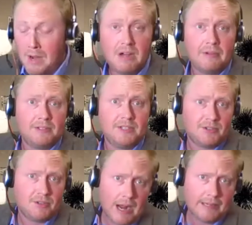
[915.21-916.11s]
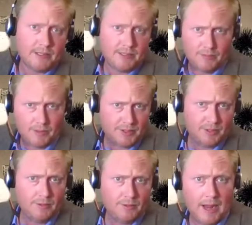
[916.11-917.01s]
other detritus were
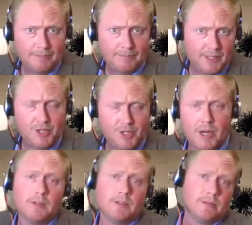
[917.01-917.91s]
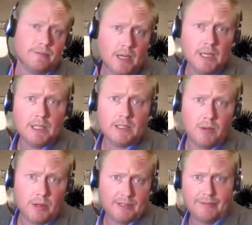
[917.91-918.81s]
two empty shells of
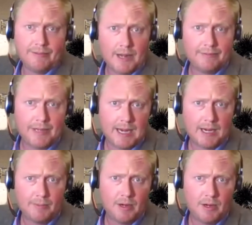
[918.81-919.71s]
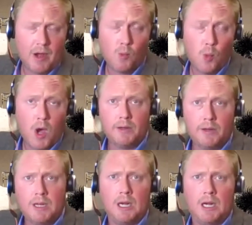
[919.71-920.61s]
25 caliber and
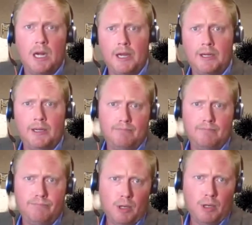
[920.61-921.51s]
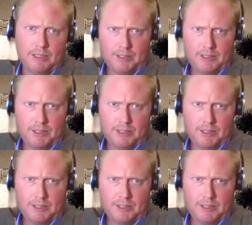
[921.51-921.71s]
one lead bullet.